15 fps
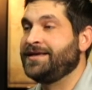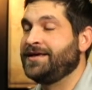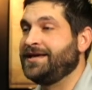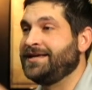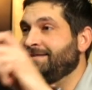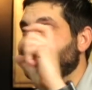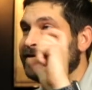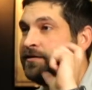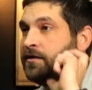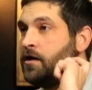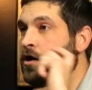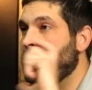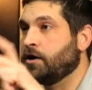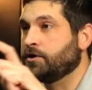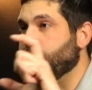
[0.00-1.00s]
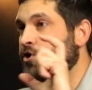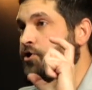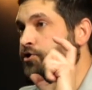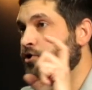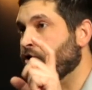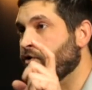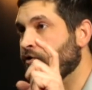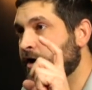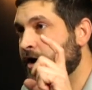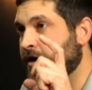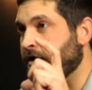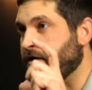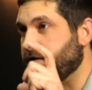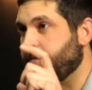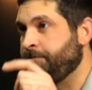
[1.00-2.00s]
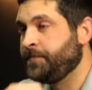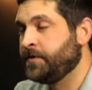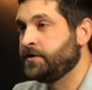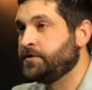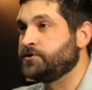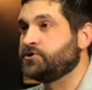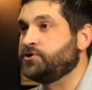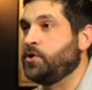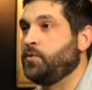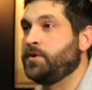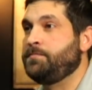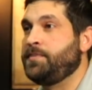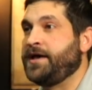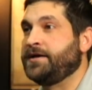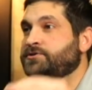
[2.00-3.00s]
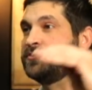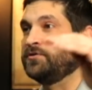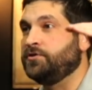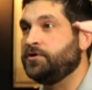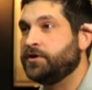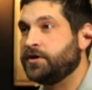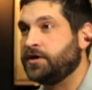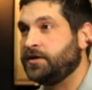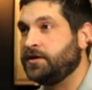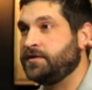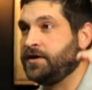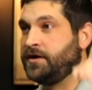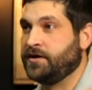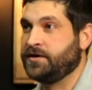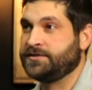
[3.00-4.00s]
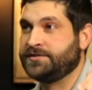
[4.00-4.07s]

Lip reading: it's logged on your credit. So when banks are looking, they're going to